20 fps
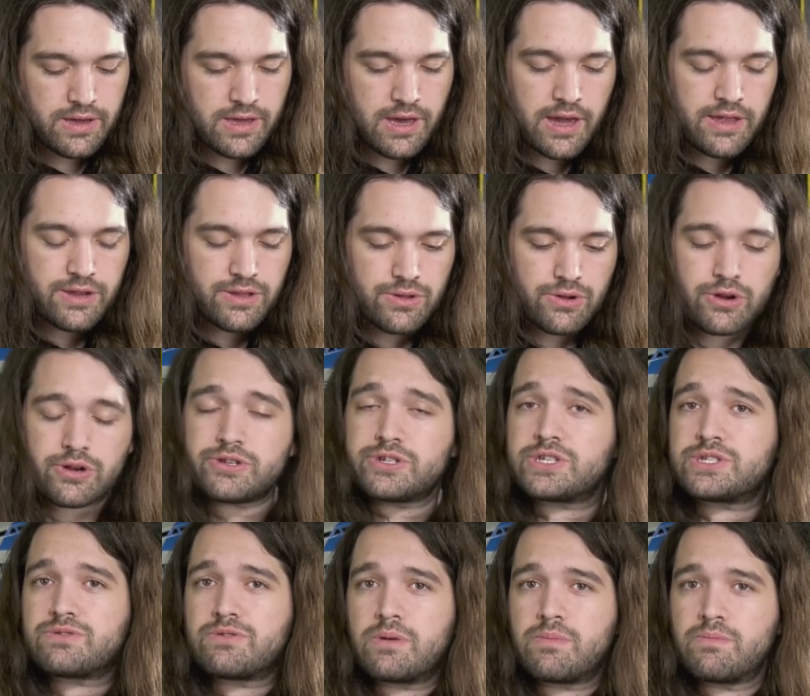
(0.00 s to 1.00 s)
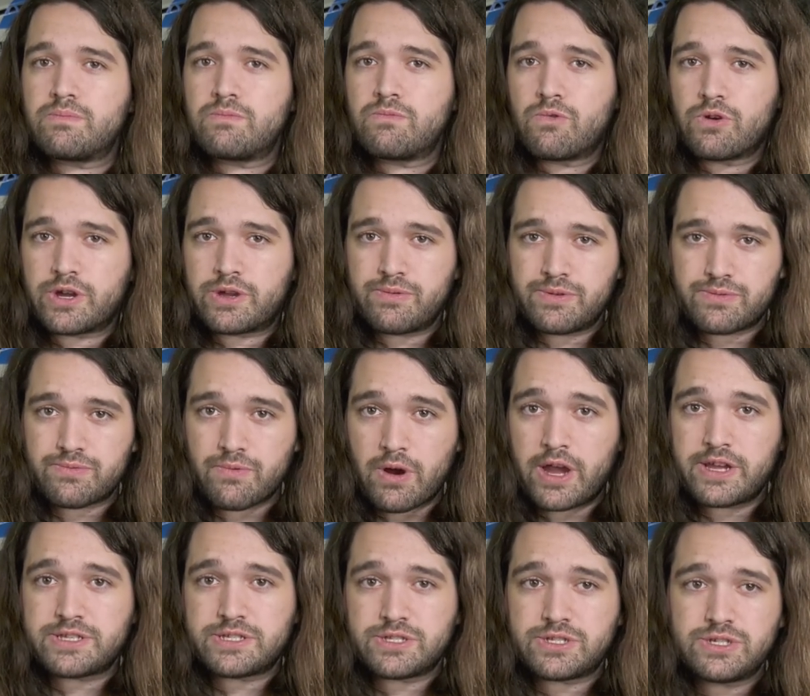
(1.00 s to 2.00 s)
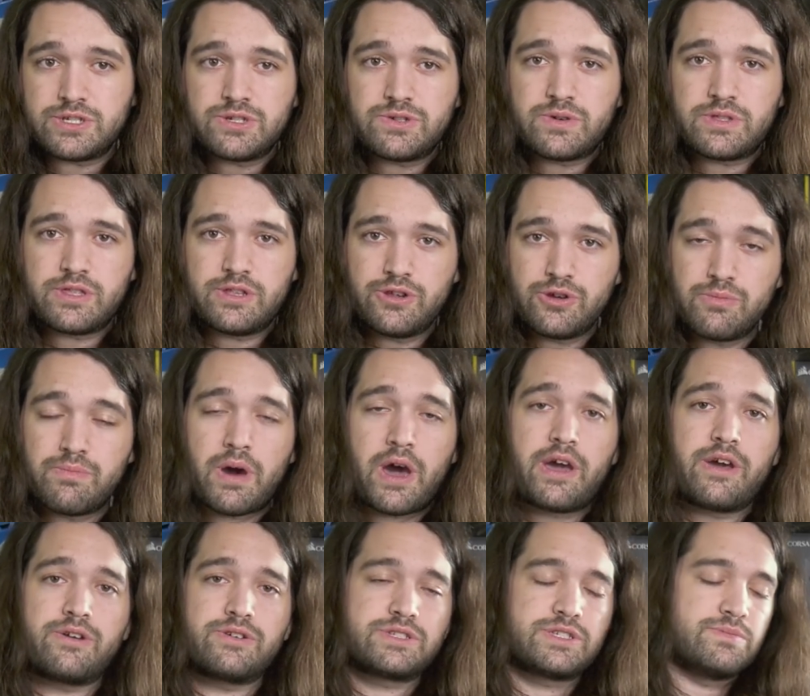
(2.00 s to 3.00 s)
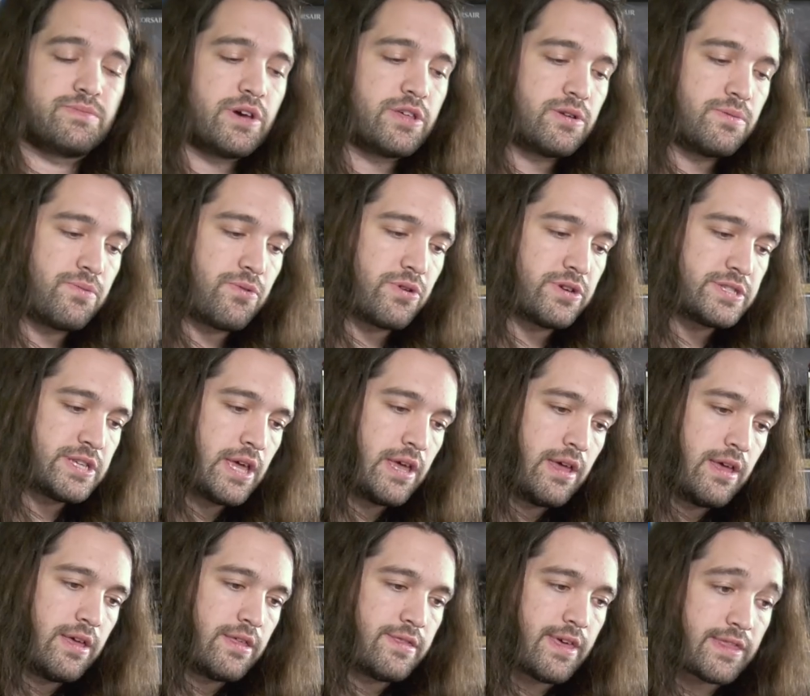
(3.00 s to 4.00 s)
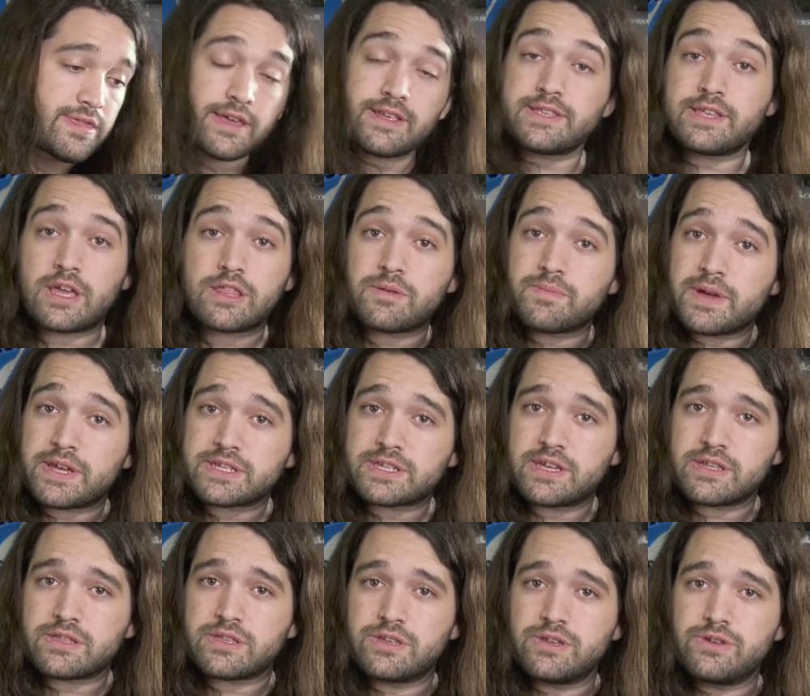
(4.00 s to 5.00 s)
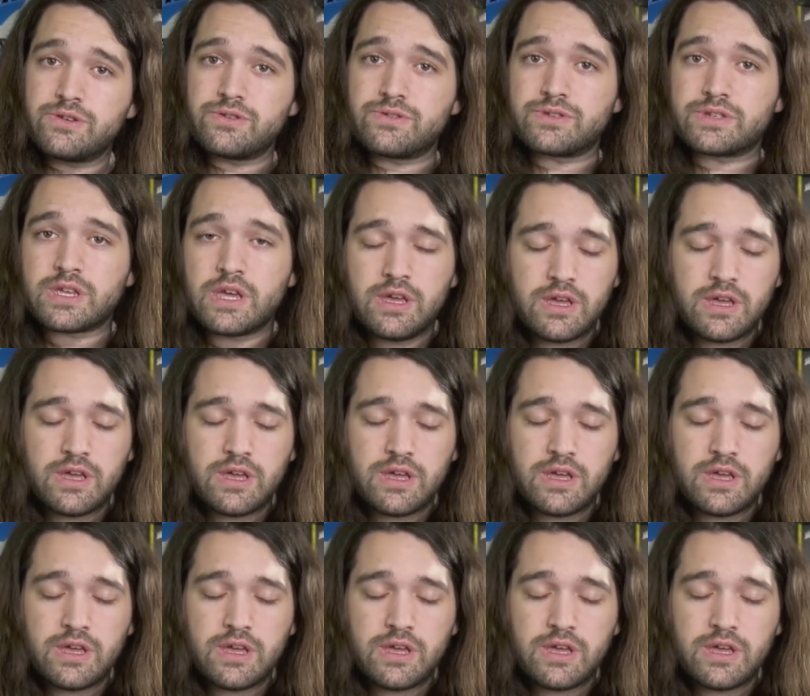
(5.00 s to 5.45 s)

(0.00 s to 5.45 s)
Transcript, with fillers: kind of learned just from working with Ryzen two and the new BIOS and motherboards that that's not the best kit to use.